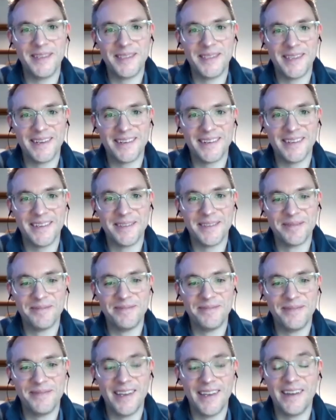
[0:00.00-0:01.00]
exactly.
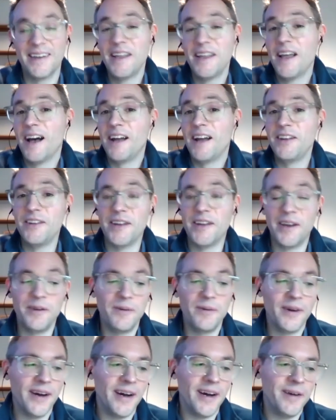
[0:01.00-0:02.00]
Yeah, and you
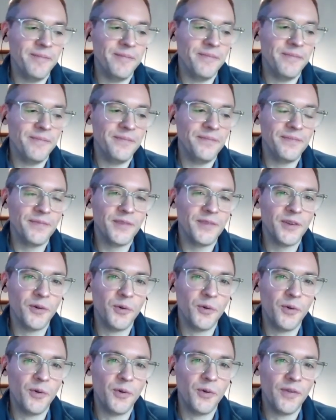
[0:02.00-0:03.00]
know, um,
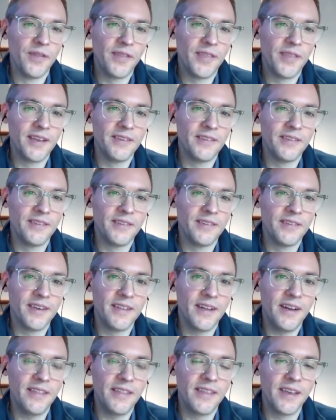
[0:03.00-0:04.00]
all of the things
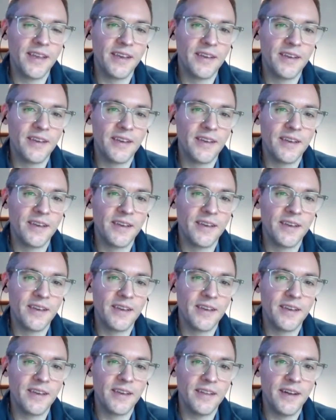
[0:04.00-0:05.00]
that I think
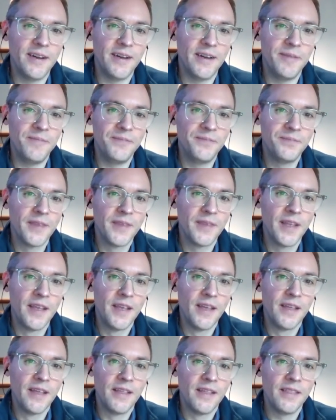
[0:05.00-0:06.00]
um,
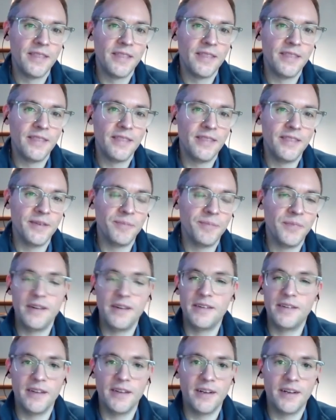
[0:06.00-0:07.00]
that
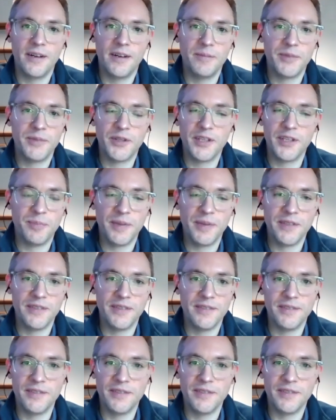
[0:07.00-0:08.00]
I, am have just
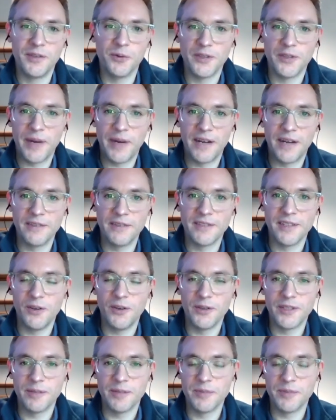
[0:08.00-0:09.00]
been talked about a
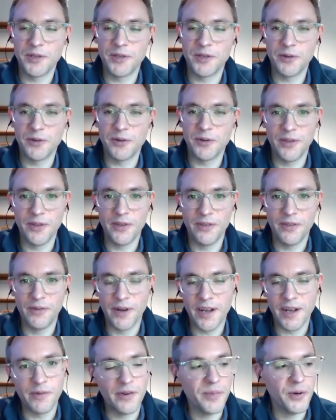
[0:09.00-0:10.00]
lot, I'm sure, in the
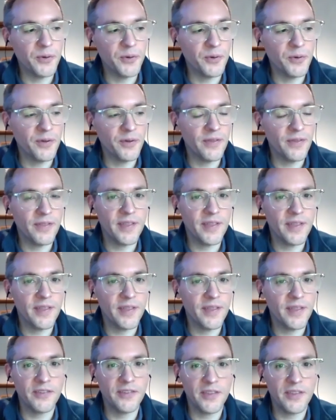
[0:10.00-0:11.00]
recovery room. But all of
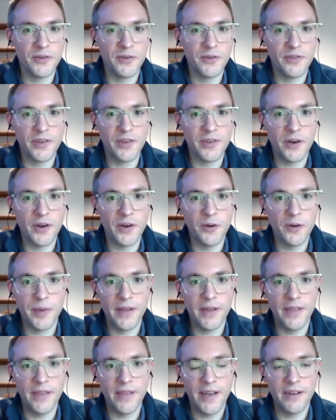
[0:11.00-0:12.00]
the things that you're told
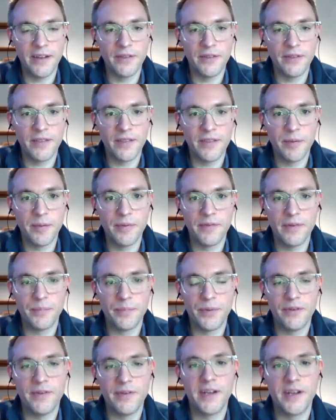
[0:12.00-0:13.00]
by the healthcare
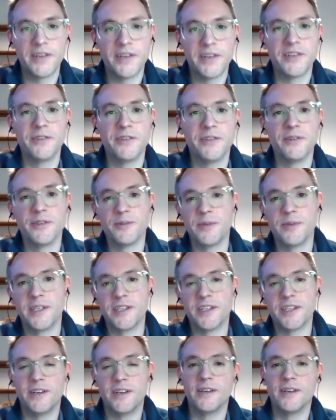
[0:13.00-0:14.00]
professionals,
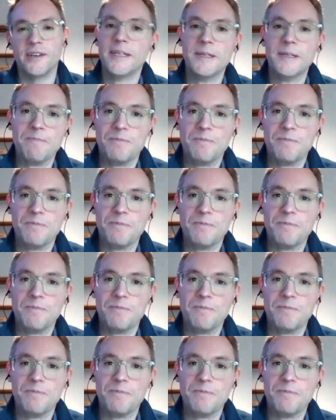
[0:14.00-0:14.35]
which are,